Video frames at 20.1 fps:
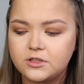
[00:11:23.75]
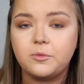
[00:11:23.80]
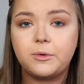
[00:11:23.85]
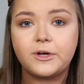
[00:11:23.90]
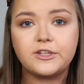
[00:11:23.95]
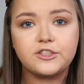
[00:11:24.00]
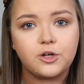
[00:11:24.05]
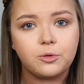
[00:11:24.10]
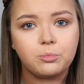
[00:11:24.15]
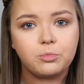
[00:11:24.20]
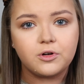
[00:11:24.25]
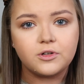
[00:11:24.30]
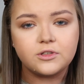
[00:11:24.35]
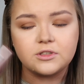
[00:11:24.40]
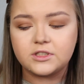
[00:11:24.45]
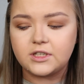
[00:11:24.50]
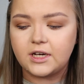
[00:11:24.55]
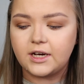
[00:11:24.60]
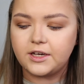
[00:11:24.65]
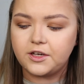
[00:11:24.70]
For my top
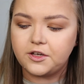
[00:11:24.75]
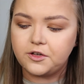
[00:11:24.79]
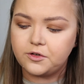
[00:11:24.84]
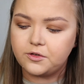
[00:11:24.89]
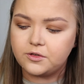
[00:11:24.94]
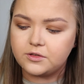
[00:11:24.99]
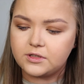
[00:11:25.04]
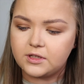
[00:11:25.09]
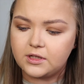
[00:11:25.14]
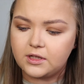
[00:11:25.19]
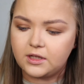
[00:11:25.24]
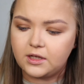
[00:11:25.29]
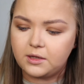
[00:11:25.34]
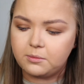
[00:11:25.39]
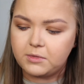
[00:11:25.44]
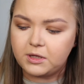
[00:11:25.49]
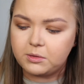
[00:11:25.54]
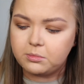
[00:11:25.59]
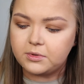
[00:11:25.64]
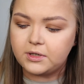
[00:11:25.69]
ones, I use the
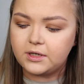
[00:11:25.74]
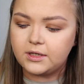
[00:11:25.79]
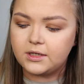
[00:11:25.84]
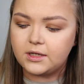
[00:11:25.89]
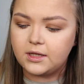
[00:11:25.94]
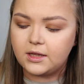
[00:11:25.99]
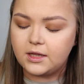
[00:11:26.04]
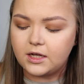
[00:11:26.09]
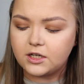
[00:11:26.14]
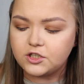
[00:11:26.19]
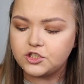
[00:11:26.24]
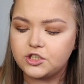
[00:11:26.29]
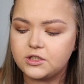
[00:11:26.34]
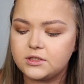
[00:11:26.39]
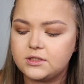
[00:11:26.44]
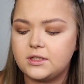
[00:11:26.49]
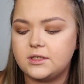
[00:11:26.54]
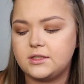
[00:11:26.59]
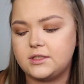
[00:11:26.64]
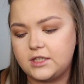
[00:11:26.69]
Maybelline Lash
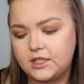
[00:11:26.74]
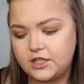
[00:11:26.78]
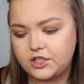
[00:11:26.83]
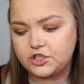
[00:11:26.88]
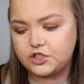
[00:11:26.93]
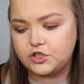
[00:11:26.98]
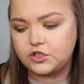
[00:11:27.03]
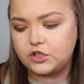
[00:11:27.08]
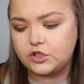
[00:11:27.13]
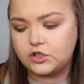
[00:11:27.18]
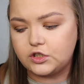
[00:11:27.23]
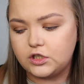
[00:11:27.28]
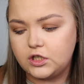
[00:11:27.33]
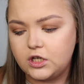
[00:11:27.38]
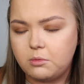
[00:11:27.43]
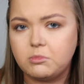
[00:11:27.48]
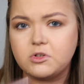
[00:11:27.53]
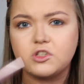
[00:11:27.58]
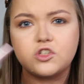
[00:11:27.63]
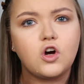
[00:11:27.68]
Sensational
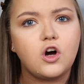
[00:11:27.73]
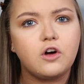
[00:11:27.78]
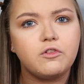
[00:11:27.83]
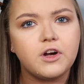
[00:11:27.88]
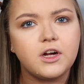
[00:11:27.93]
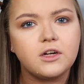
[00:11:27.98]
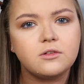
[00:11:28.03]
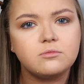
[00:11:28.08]
mascara.